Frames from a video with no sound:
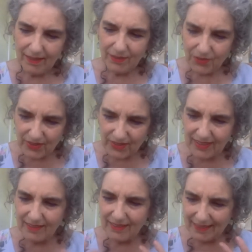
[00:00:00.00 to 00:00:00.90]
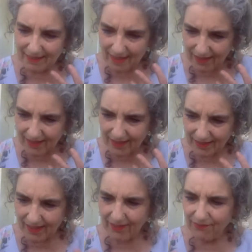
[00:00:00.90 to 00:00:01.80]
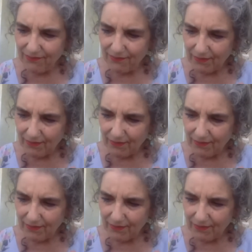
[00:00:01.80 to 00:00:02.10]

interestingly not enough